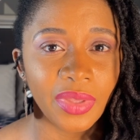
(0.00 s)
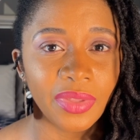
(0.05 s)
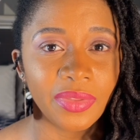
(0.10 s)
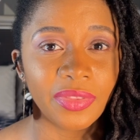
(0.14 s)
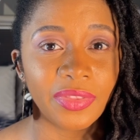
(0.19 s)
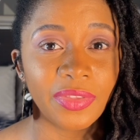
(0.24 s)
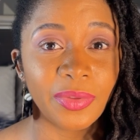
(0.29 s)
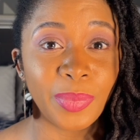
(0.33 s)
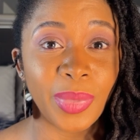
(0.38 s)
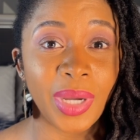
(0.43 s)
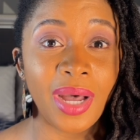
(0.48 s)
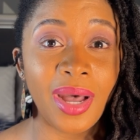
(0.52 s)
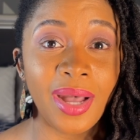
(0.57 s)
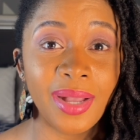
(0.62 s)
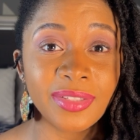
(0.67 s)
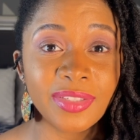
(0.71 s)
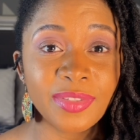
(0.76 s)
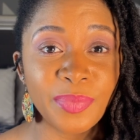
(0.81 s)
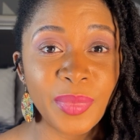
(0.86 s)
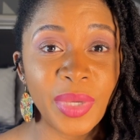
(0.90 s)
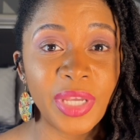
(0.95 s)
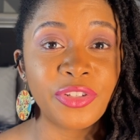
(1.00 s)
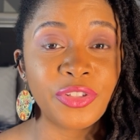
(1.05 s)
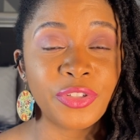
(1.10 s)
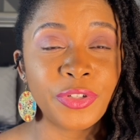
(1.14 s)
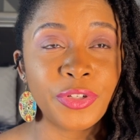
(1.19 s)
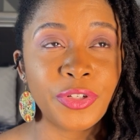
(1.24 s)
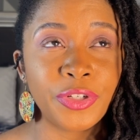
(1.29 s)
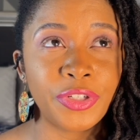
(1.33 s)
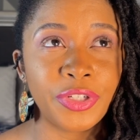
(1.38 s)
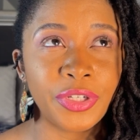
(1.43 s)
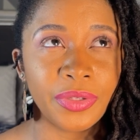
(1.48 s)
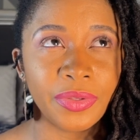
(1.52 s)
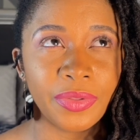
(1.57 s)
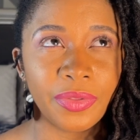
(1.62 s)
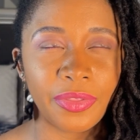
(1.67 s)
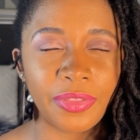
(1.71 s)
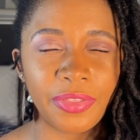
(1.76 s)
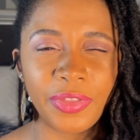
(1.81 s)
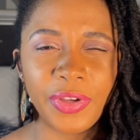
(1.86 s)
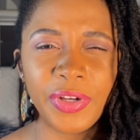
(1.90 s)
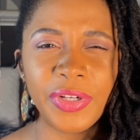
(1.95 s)
The box measured
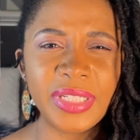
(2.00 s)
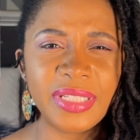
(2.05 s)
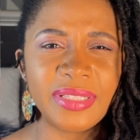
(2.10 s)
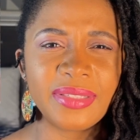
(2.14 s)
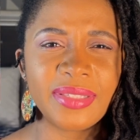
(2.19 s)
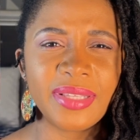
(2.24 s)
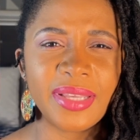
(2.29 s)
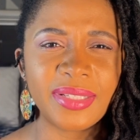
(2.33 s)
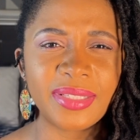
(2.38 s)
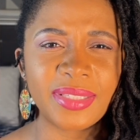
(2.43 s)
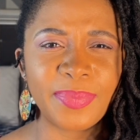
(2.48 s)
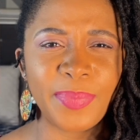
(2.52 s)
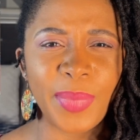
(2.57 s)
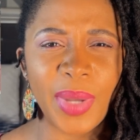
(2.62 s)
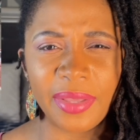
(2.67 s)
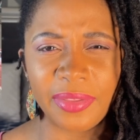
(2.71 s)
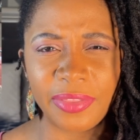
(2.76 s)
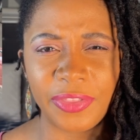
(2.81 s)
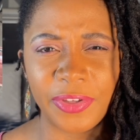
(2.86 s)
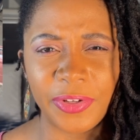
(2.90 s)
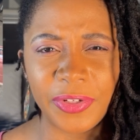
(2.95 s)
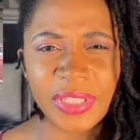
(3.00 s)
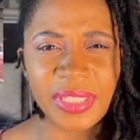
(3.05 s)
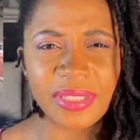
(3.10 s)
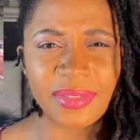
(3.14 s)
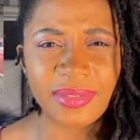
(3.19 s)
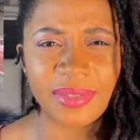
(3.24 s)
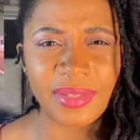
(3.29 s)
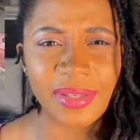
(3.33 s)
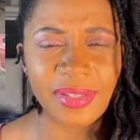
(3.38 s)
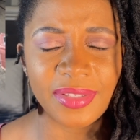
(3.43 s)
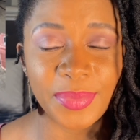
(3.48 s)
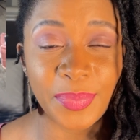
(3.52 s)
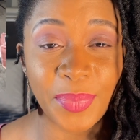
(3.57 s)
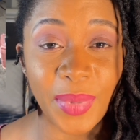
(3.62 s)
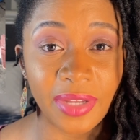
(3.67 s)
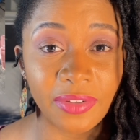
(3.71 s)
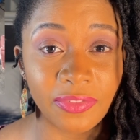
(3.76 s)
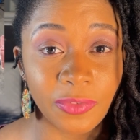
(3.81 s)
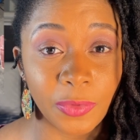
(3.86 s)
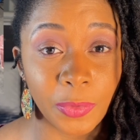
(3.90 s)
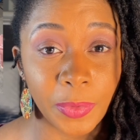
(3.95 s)
36 by 36
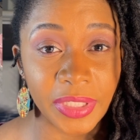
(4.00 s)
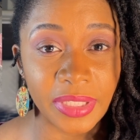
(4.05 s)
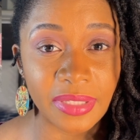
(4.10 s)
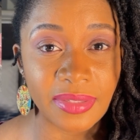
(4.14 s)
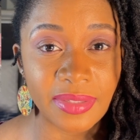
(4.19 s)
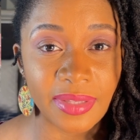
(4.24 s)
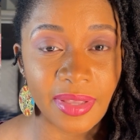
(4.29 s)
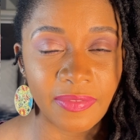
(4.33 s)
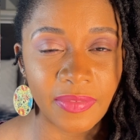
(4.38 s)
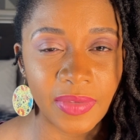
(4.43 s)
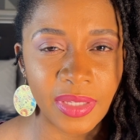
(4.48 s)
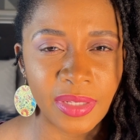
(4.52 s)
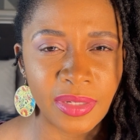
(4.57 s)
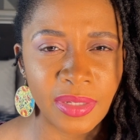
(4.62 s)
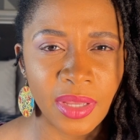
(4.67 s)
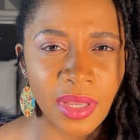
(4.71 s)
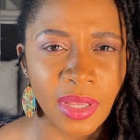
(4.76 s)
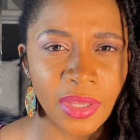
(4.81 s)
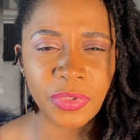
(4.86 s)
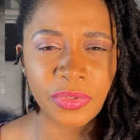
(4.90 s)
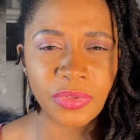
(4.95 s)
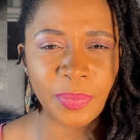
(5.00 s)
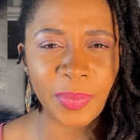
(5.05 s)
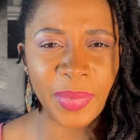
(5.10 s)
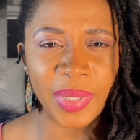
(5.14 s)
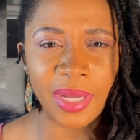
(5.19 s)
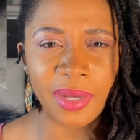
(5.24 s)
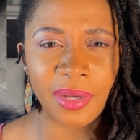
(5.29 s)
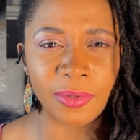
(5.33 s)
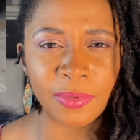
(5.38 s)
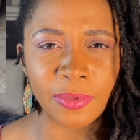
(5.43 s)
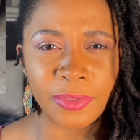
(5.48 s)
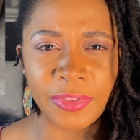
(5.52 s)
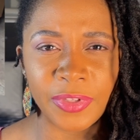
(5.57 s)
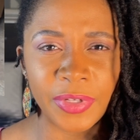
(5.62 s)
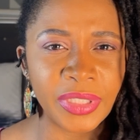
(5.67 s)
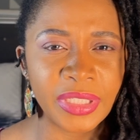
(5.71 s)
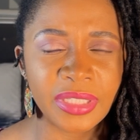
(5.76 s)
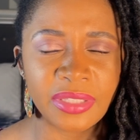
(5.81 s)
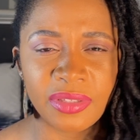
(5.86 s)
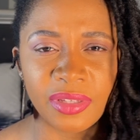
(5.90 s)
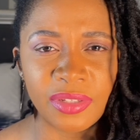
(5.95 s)
by 47. It was about
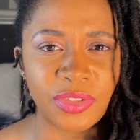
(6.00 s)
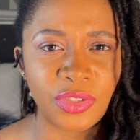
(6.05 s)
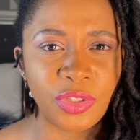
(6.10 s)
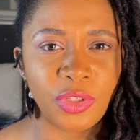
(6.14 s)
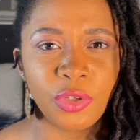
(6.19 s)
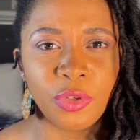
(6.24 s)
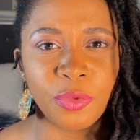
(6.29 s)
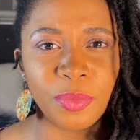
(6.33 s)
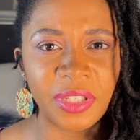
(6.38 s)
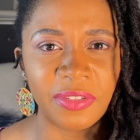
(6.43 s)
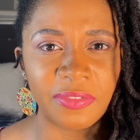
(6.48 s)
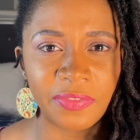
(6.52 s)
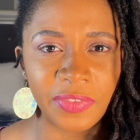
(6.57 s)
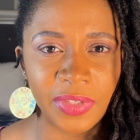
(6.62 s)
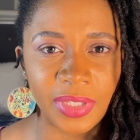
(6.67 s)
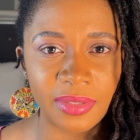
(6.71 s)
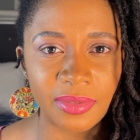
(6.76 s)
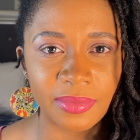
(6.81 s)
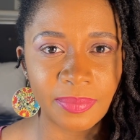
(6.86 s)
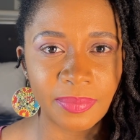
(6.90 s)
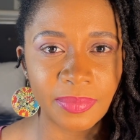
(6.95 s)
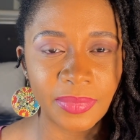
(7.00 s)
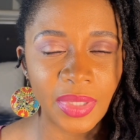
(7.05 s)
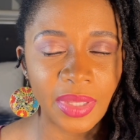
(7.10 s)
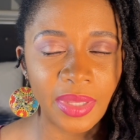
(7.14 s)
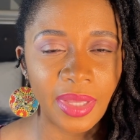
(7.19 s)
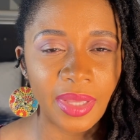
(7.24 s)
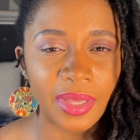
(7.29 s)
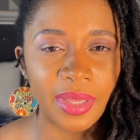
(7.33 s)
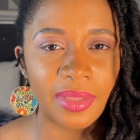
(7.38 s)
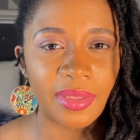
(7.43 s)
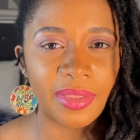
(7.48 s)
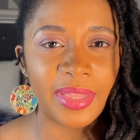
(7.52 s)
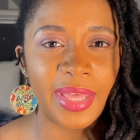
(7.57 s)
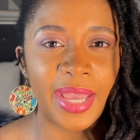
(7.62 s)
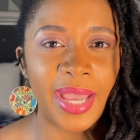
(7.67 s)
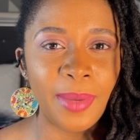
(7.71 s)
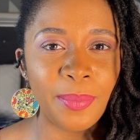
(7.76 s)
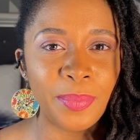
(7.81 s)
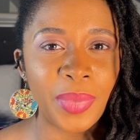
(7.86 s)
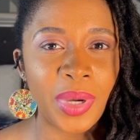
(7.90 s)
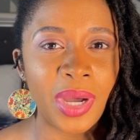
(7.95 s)
36 cubic feet.
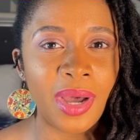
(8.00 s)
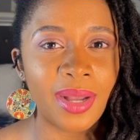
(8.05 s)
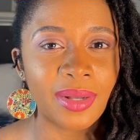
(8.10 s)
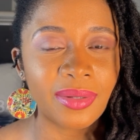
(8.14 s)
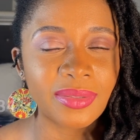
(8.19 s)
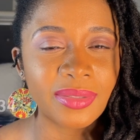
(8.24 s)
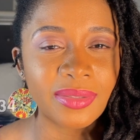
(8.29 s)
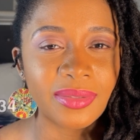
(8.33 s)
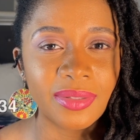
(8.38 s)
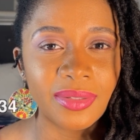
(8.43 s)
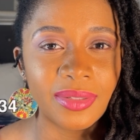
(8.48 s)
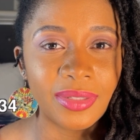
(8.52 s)
That box